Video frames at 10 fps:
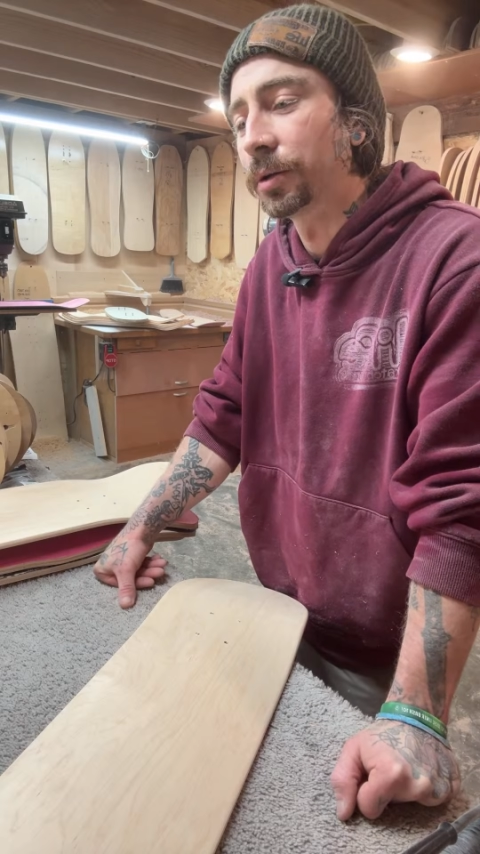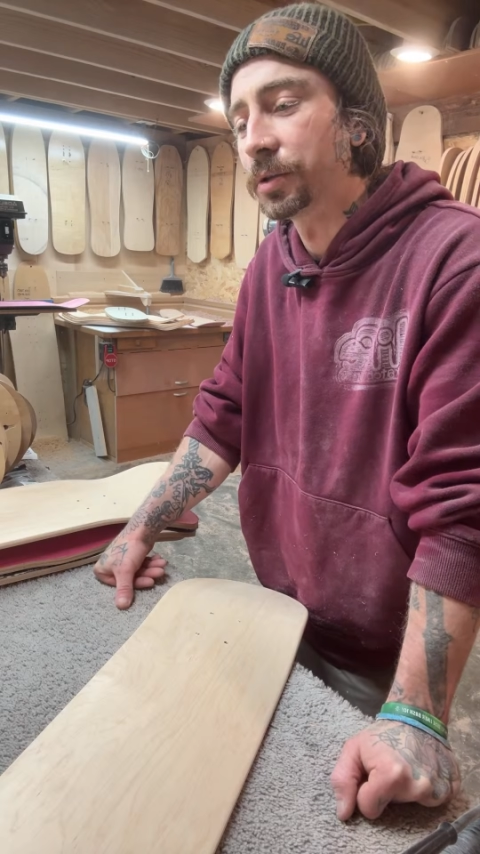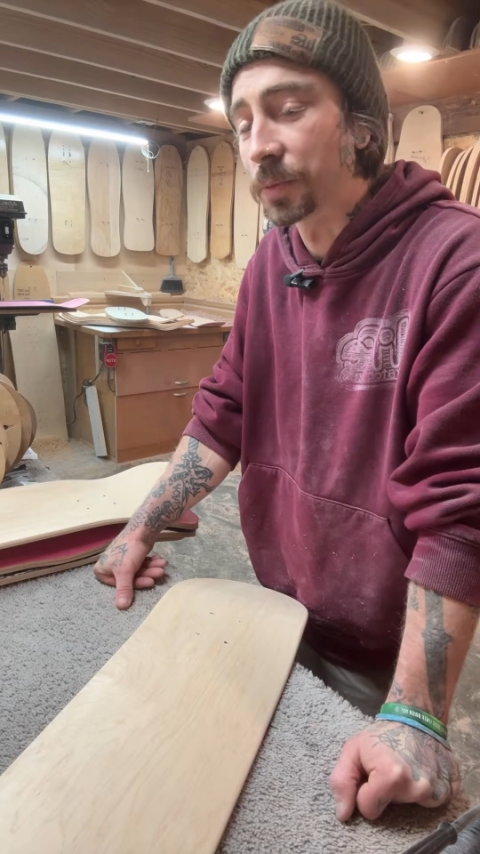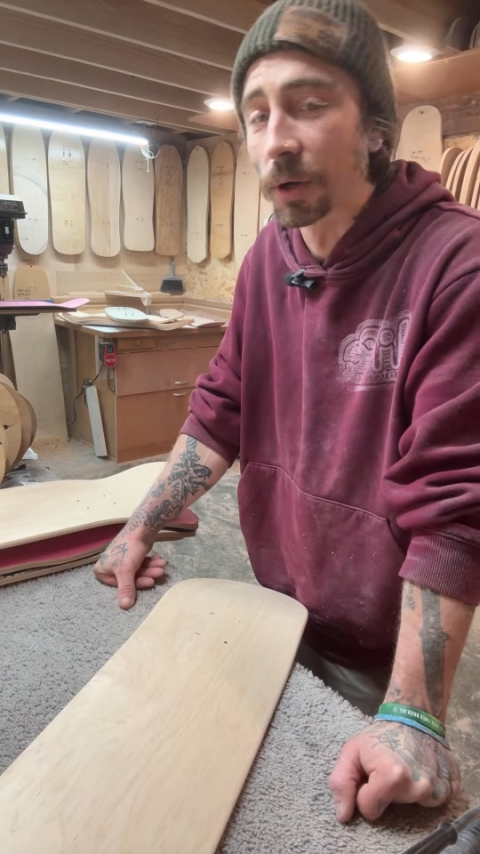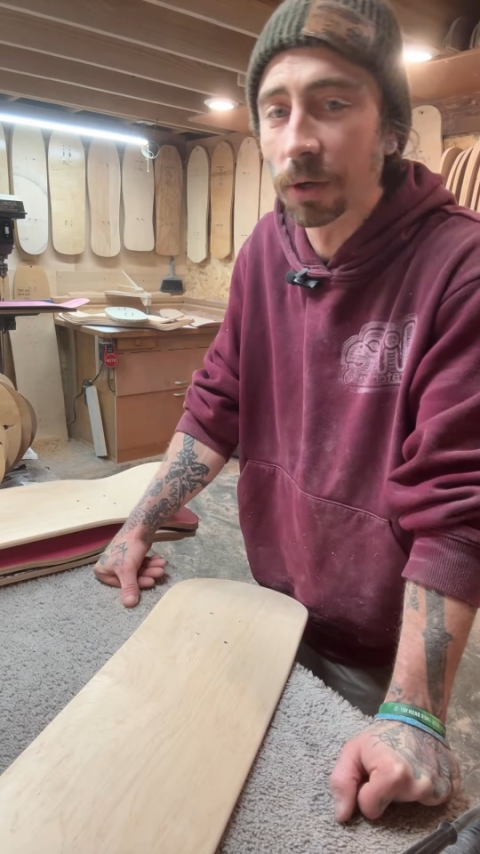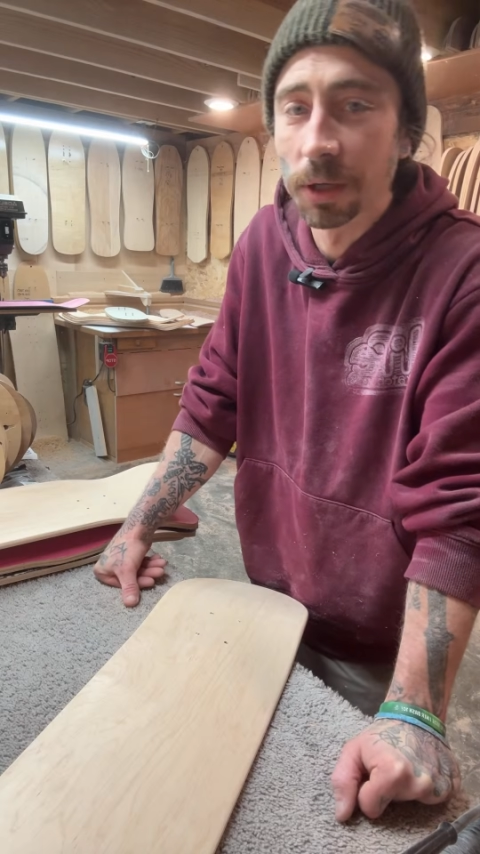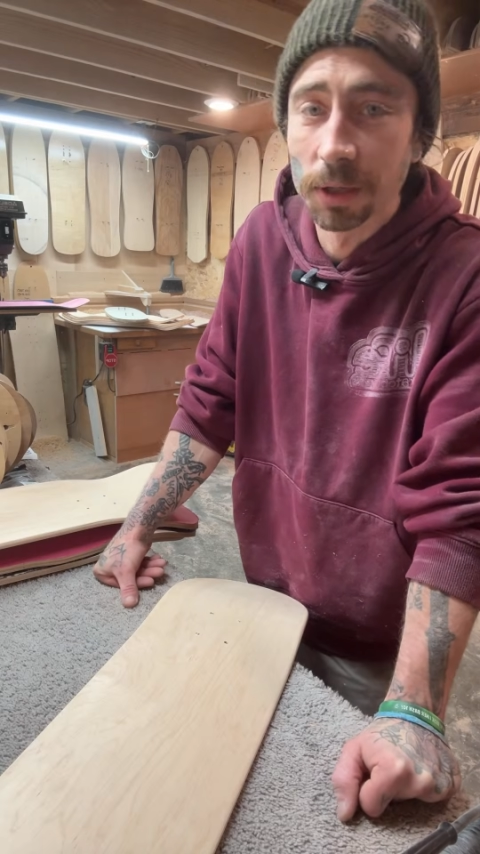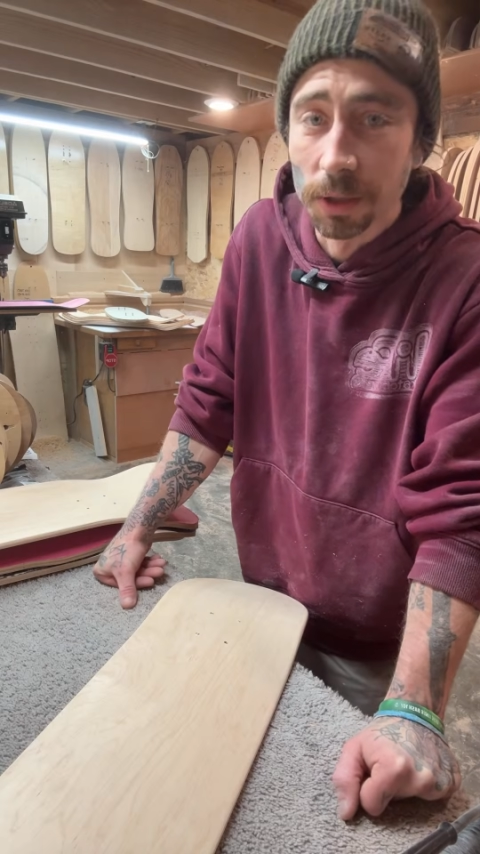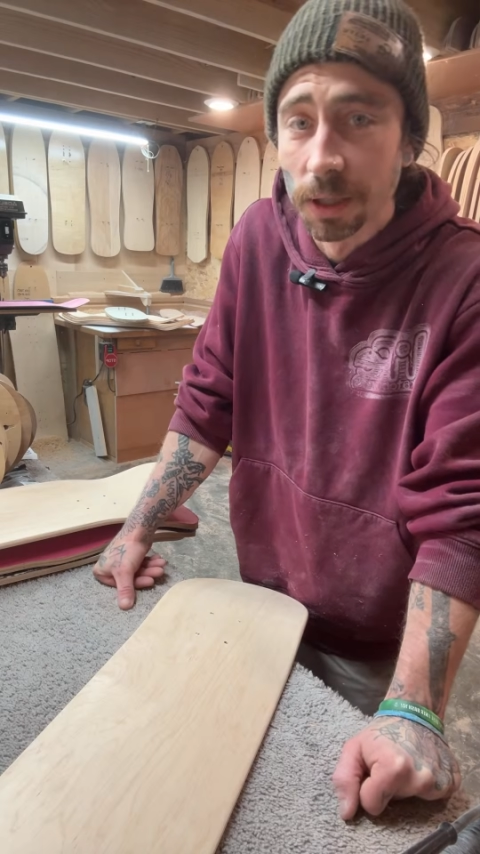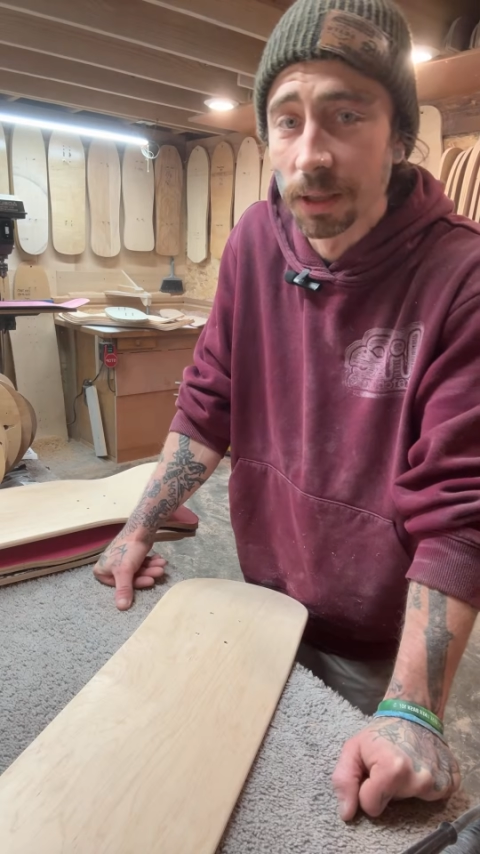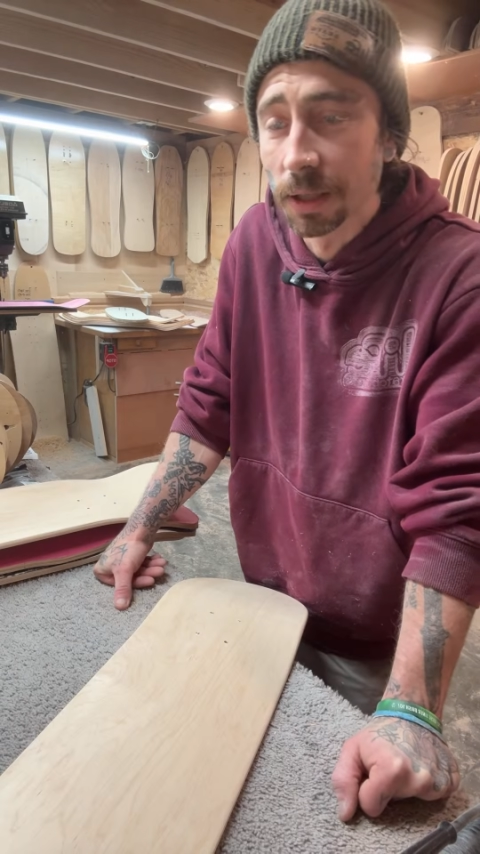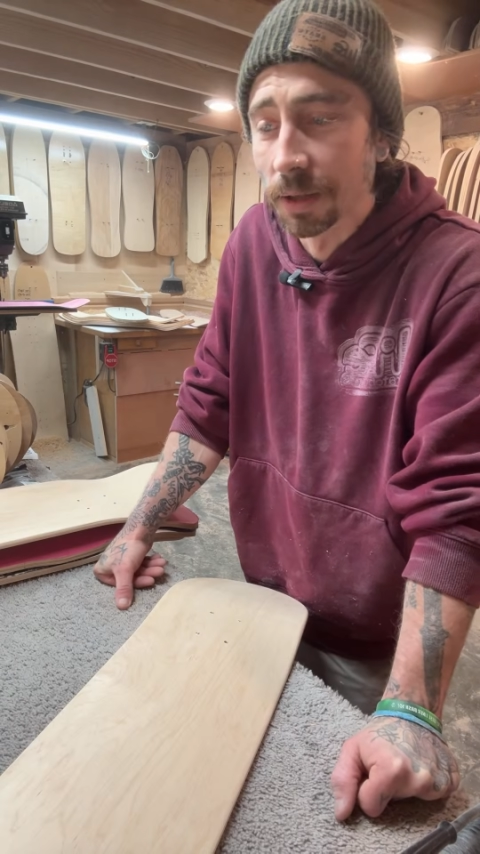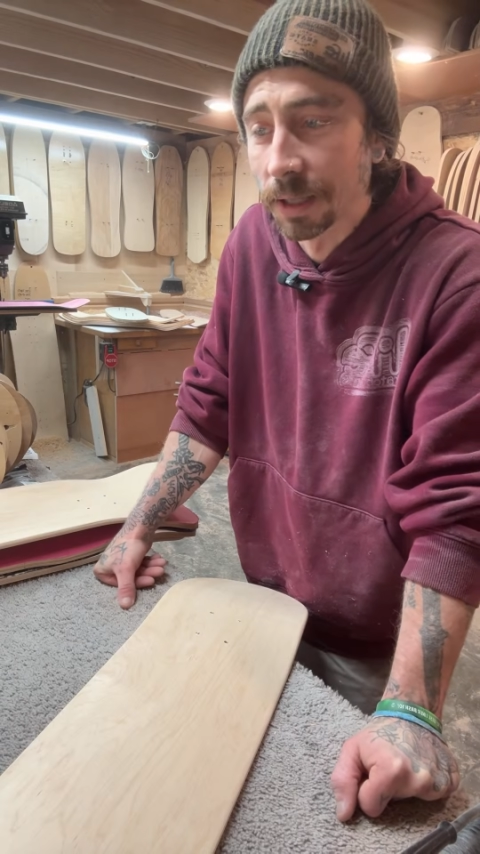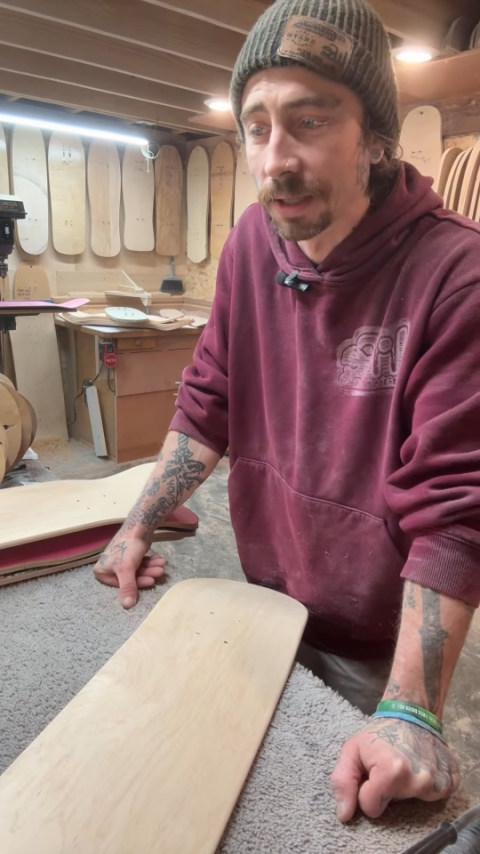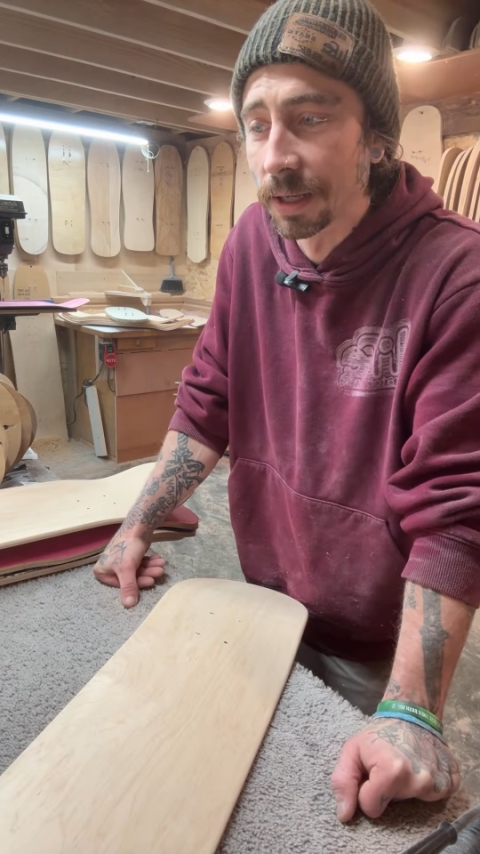smoking or anything
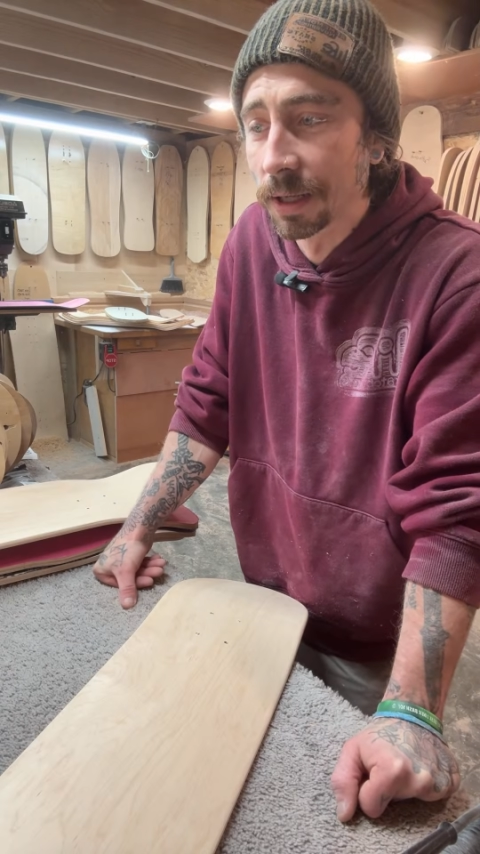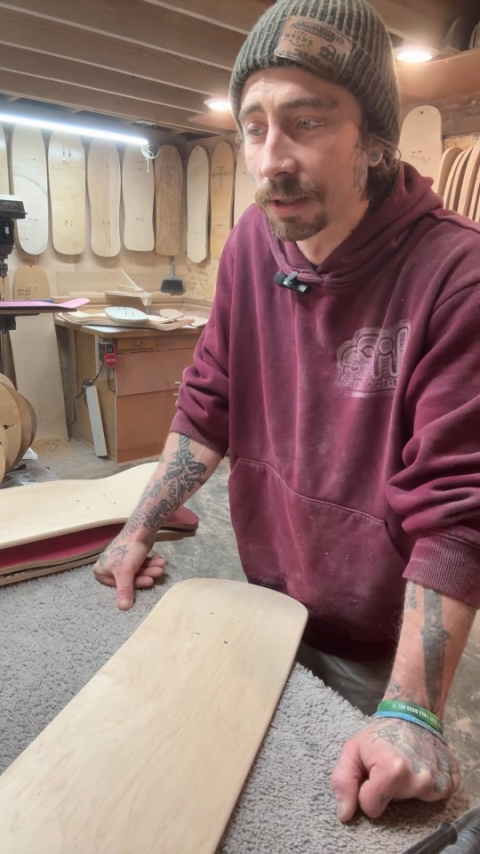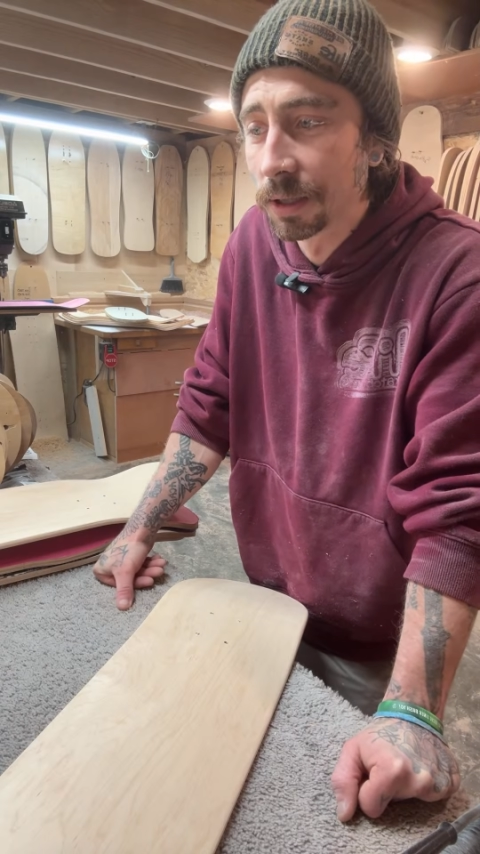like that.